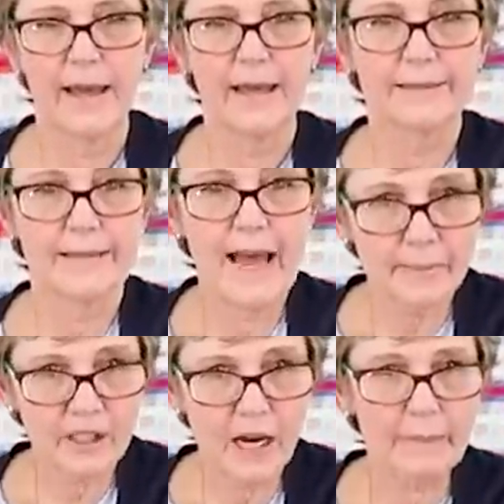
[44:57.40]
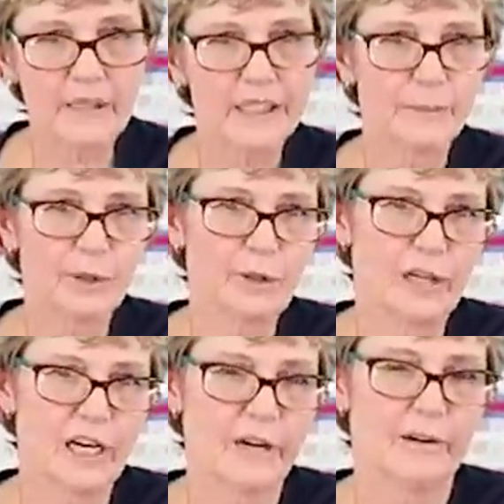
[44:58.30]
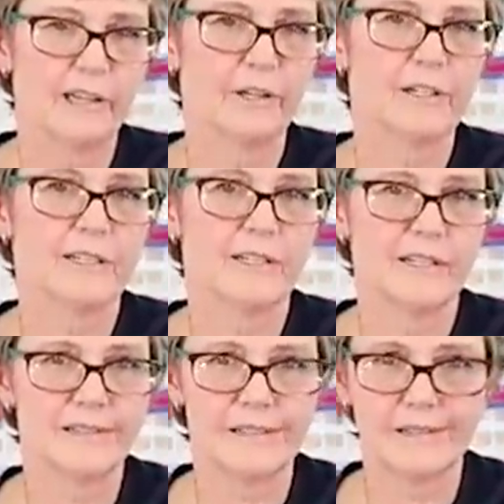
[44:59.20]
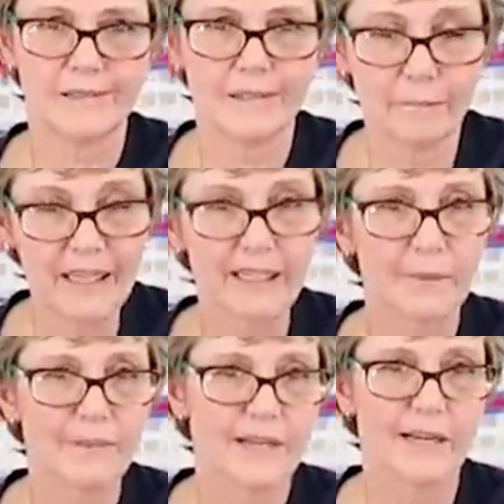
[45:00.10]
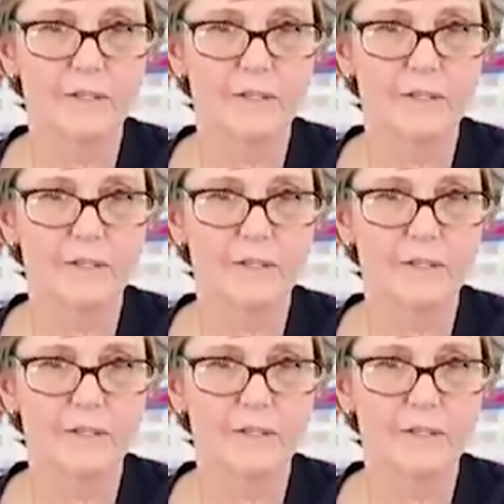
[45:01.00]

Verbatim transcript: Laptop computer carriers is the medium size,